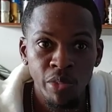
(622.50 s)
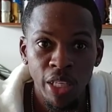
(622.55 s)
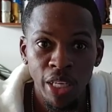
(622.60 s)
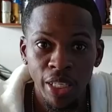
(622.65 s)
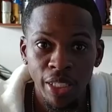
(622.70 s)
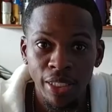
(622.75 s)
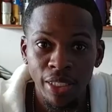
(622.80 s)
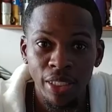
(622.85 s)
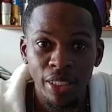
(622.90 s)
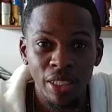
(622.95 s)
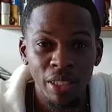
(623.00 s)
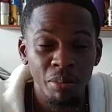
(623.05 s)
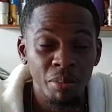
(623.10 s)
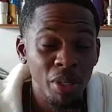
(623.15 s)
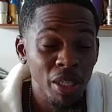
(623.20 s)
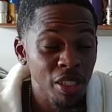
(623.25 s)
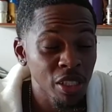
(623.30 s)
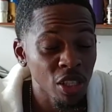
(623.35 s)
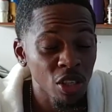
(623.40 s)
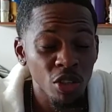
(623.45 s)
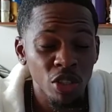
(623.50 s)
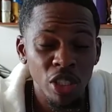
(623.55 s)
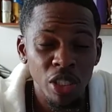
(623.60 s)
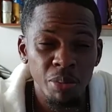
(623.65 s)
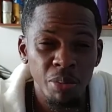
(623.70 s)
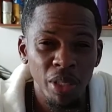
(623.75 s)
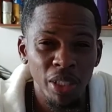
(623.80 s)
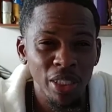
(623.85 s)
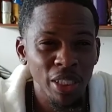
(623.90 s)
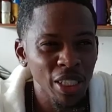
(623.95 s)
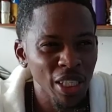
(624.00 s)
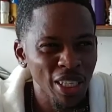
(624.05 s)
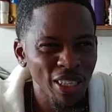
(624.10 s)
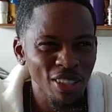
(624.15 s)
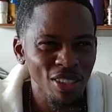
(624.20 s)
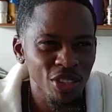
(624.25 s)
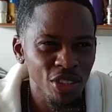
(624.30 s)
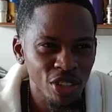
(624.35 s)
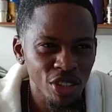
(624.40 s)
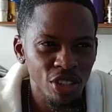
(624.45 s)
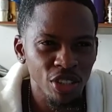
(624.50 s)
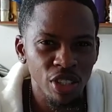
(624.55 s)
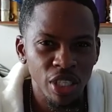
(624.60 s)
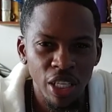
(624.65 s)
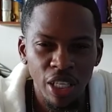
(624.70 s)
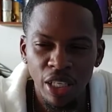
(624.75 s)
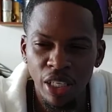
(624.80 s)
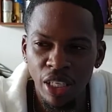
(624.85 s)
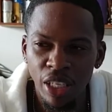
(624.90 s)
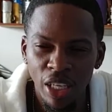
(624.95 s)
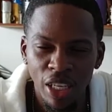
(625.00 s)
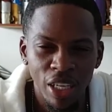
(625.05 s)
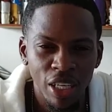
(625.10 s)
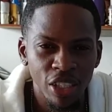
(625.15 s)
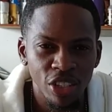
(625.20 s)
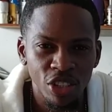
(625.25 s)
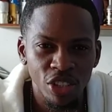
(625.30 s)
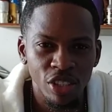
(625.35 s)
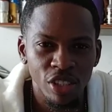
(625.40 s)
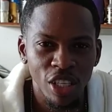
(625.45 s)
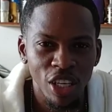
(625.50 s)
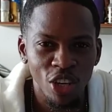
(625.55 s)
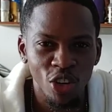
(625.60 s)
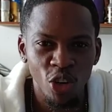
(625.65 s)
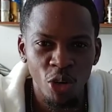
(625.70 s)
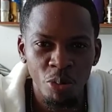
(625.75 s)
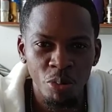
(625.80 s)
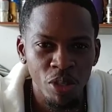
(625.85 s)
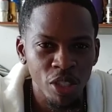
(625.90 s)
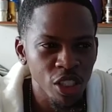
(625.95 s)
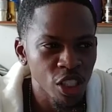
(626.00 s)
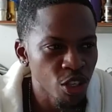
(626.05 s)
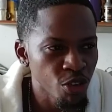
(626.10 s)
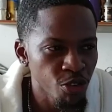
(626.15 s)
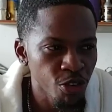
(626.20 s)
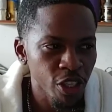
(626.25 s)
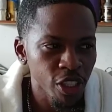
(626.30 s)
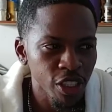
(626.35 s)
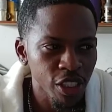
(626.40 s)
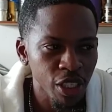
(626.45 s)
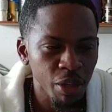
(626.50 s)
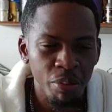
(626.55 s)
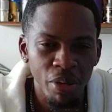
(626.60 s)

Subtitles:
and me I say, oh, this man car sound so like the car just a grumble different.